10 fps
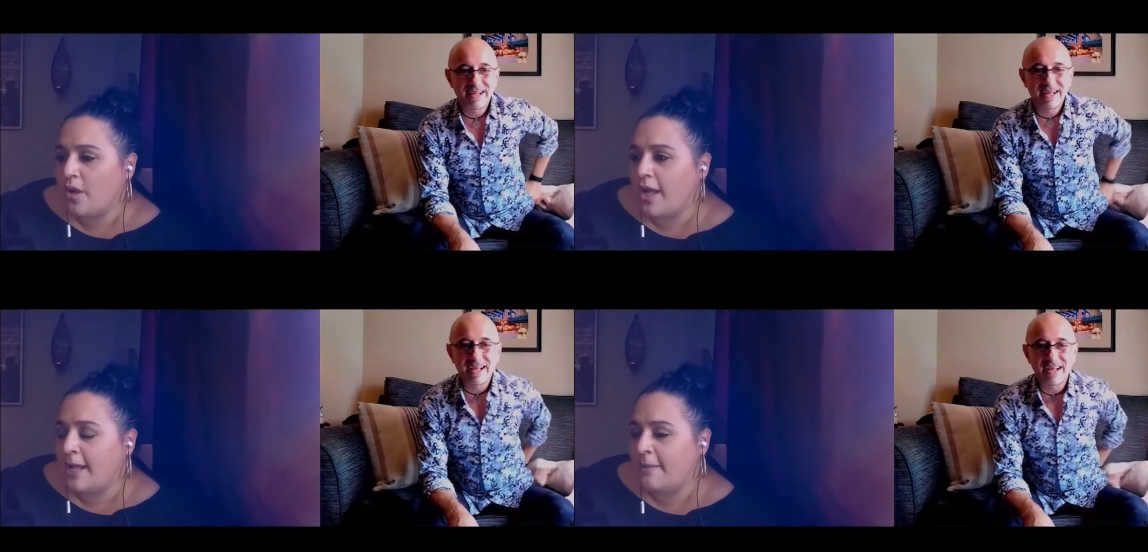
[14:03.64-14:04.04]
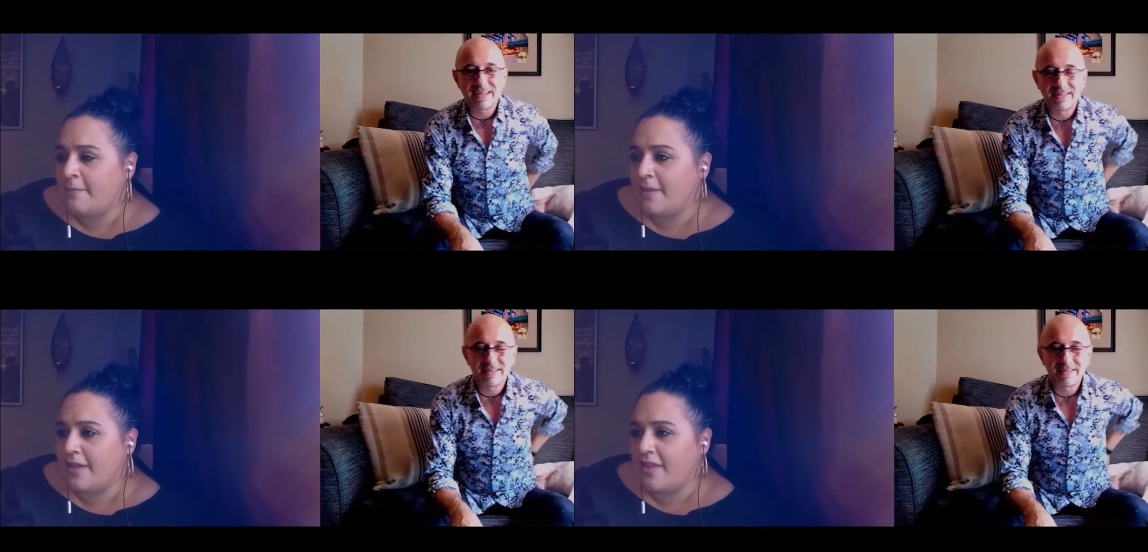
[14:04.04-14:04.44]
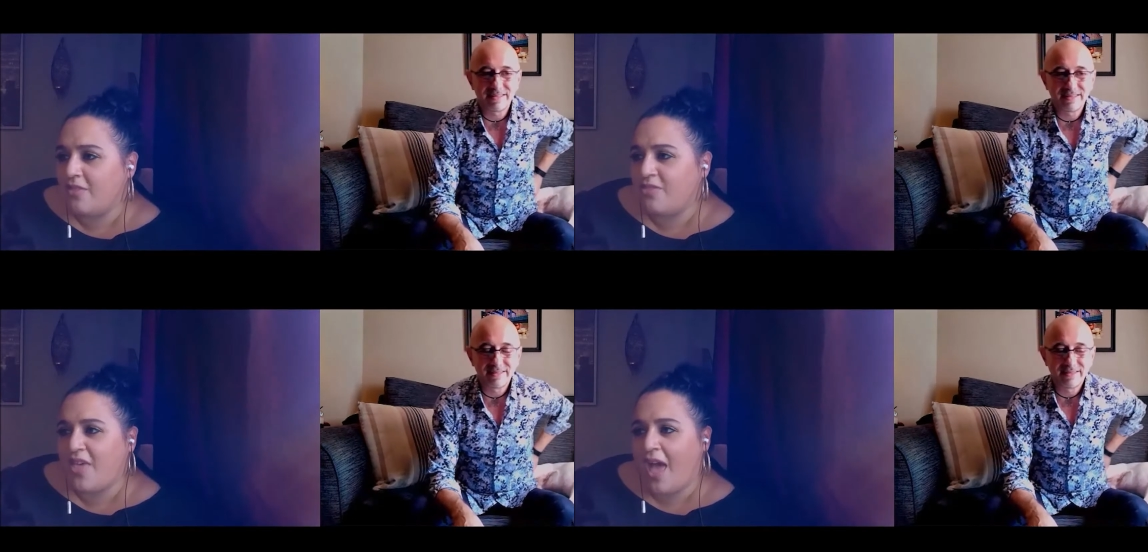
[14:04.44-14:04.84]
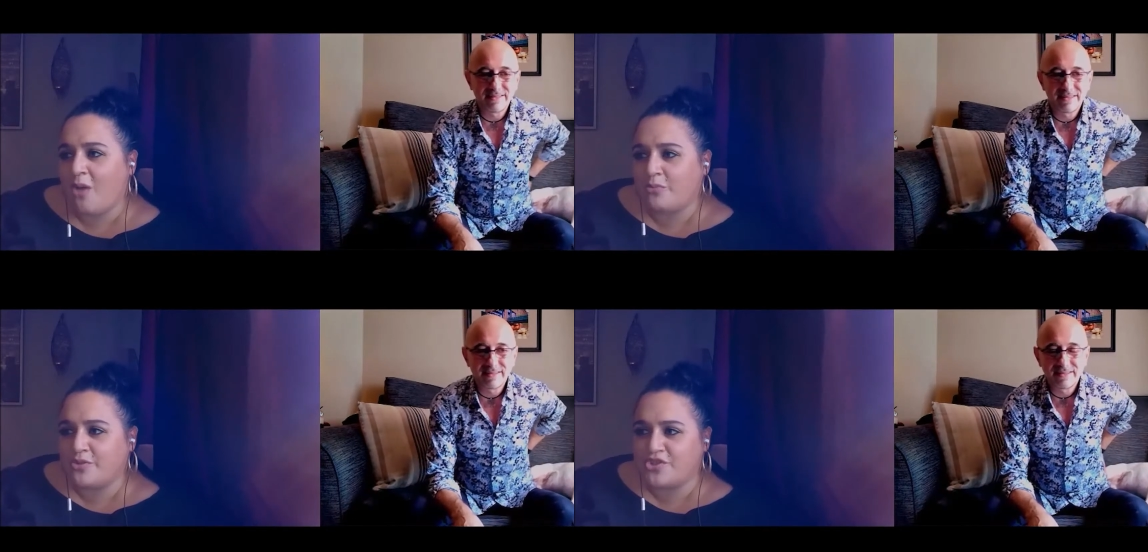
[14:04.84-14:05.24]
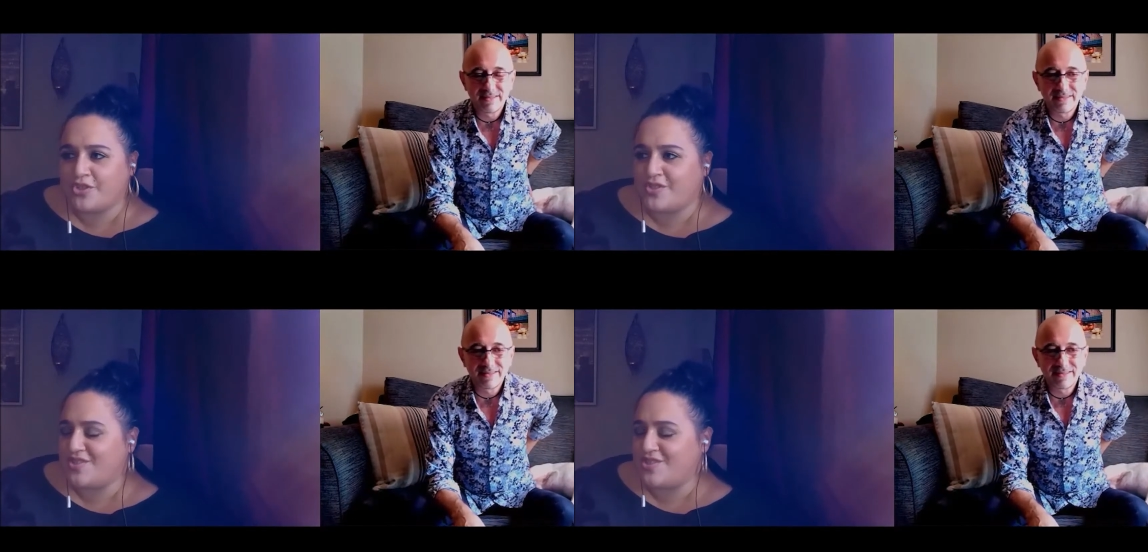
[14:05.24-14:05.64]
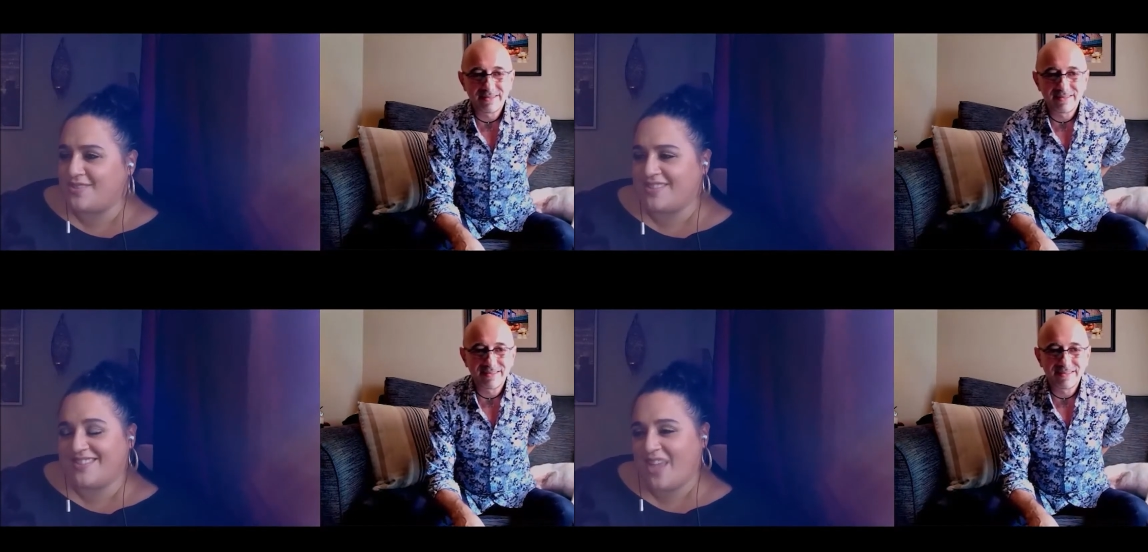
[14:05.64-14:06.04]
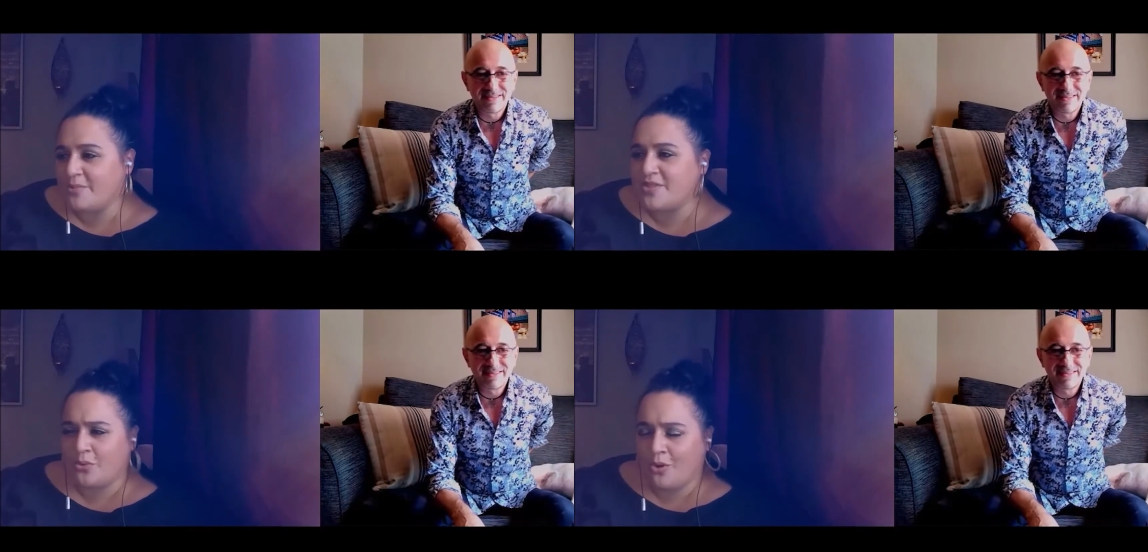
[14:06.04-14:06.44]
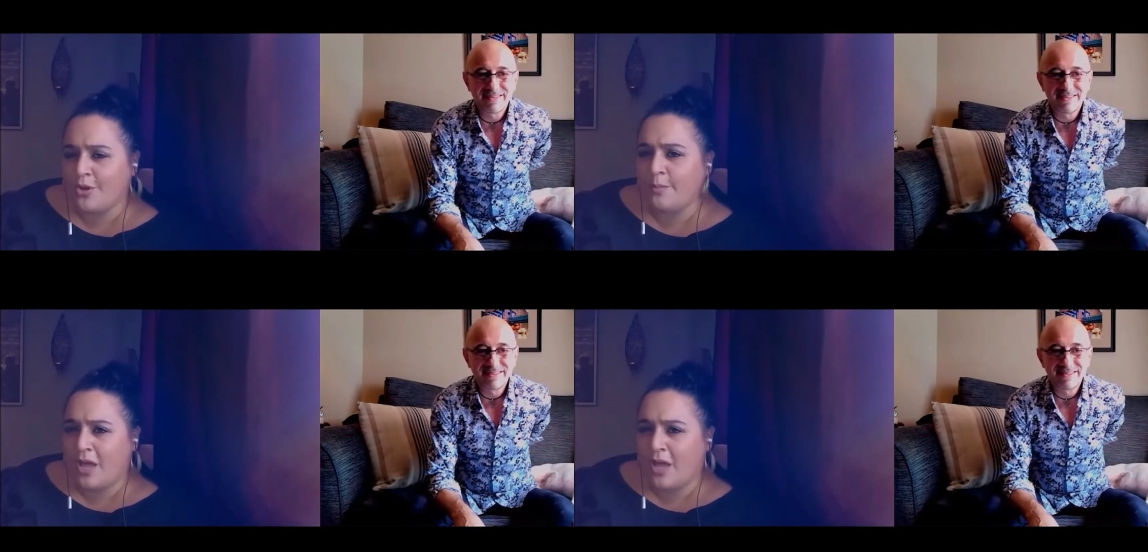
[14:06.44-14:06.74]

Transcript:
Speaker 1: um, that was just that was incredible.